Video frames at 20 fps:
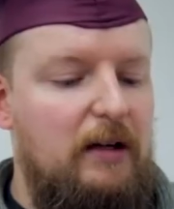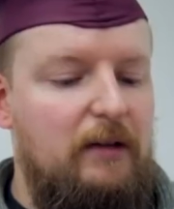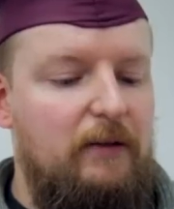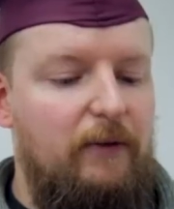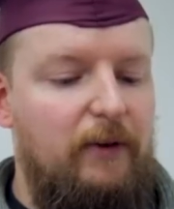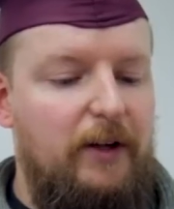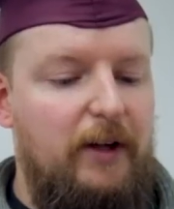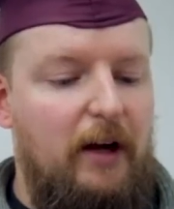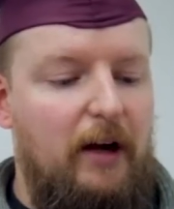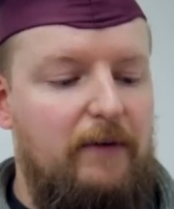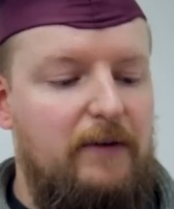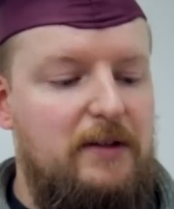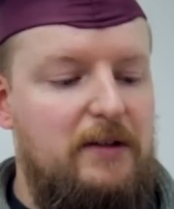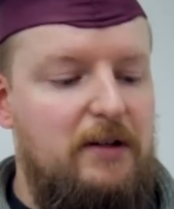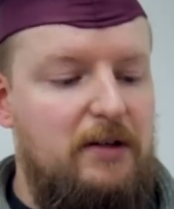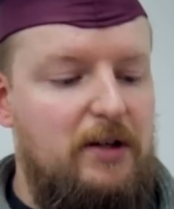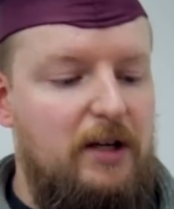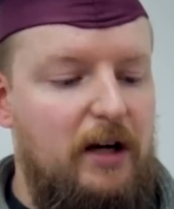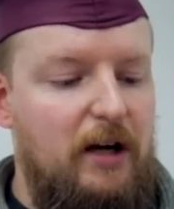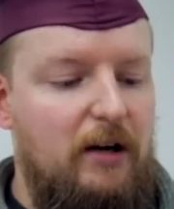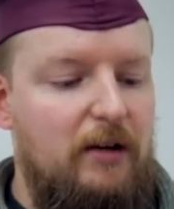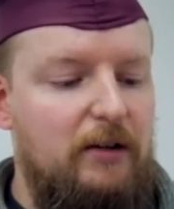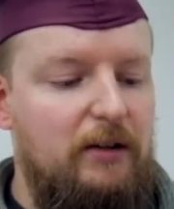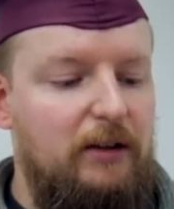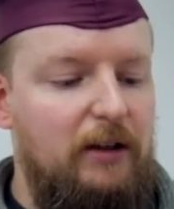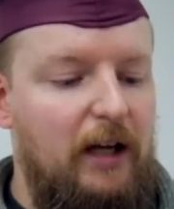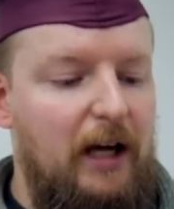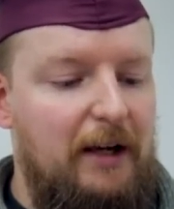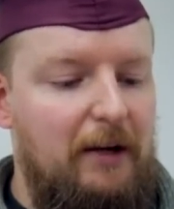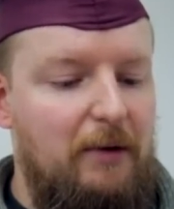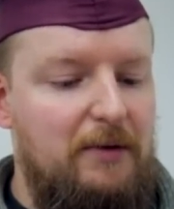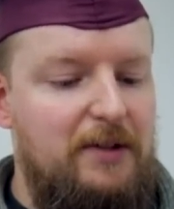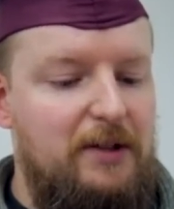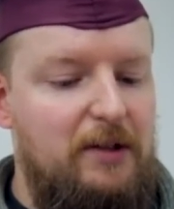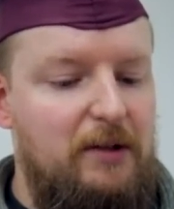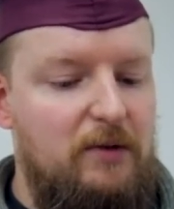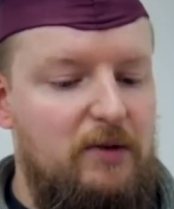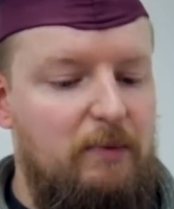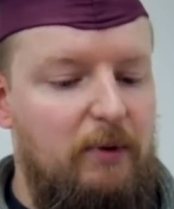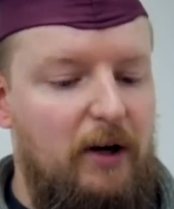for the office to share. I know it's a
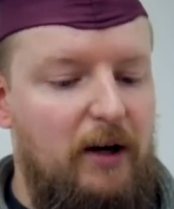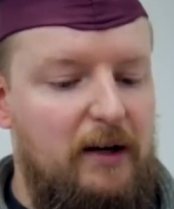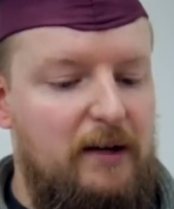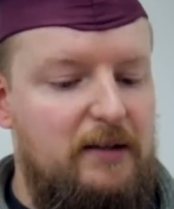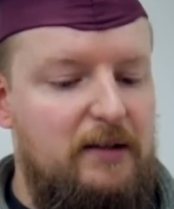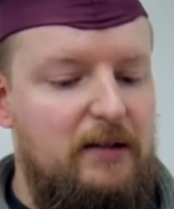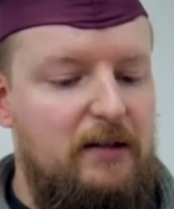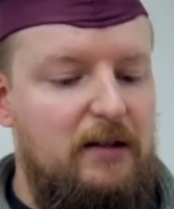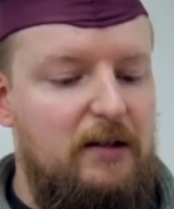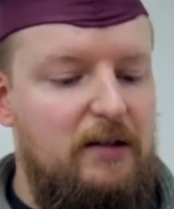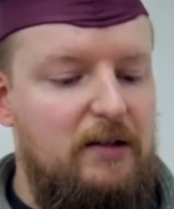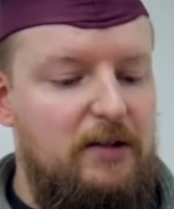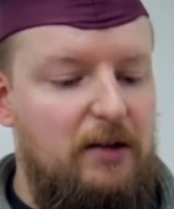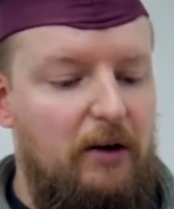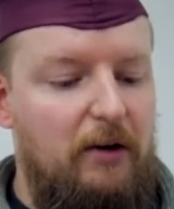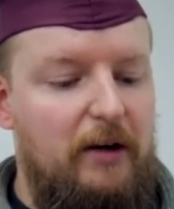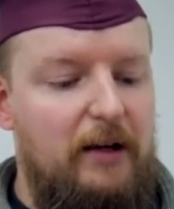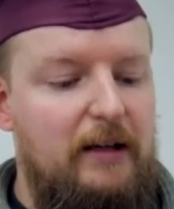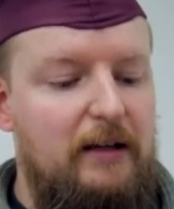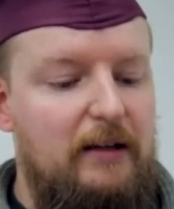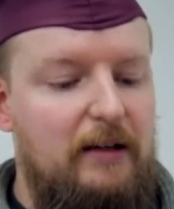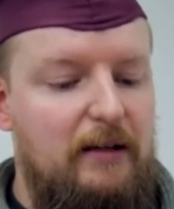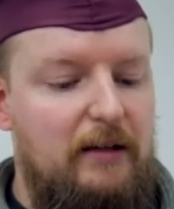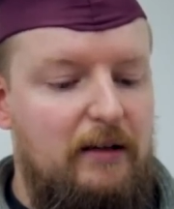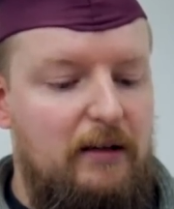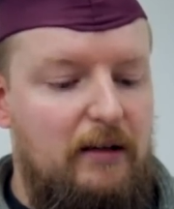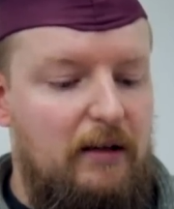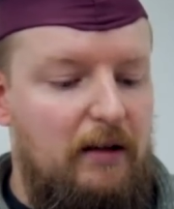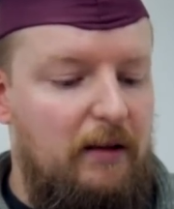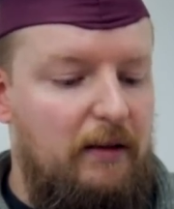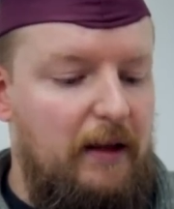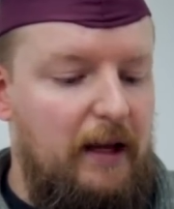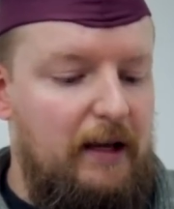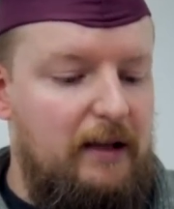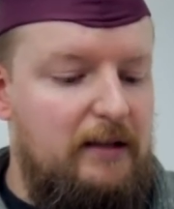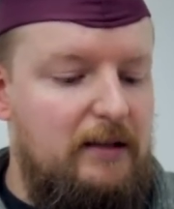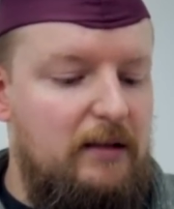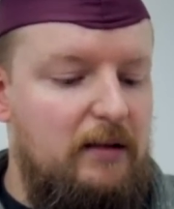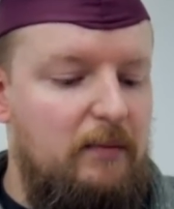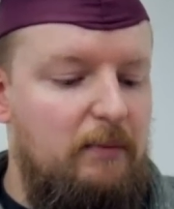huge box. Sorry.
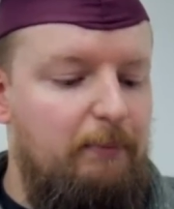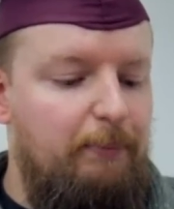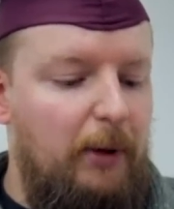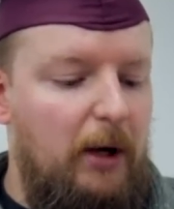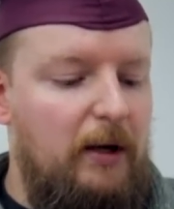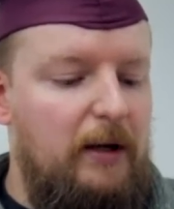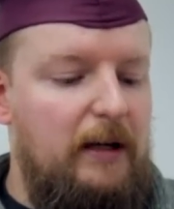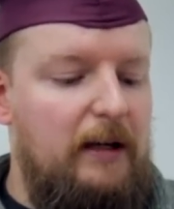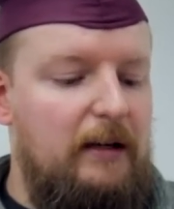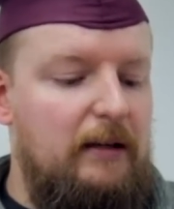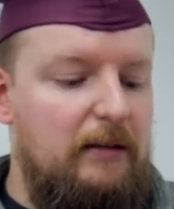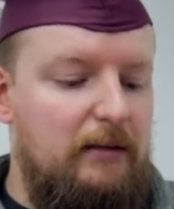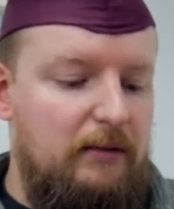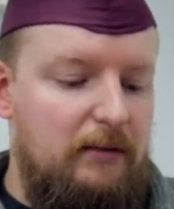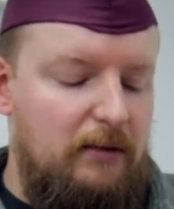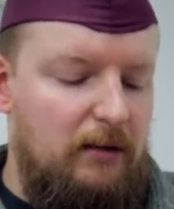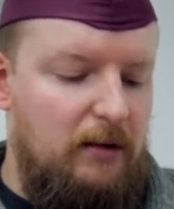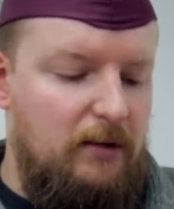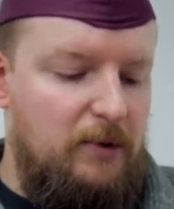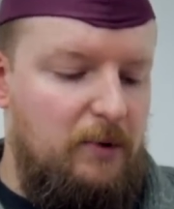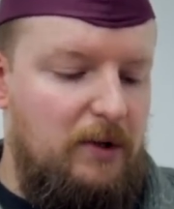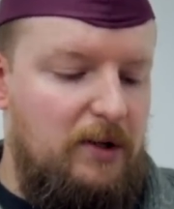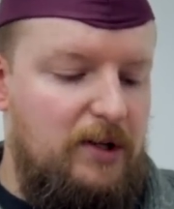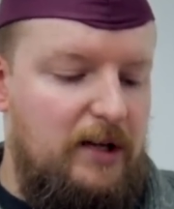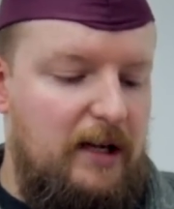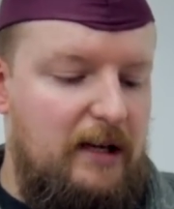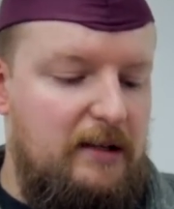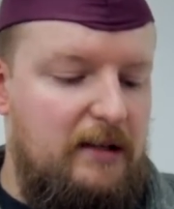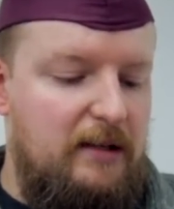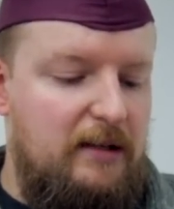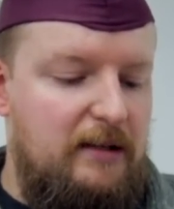Thanks, Bonnie, on Twitch as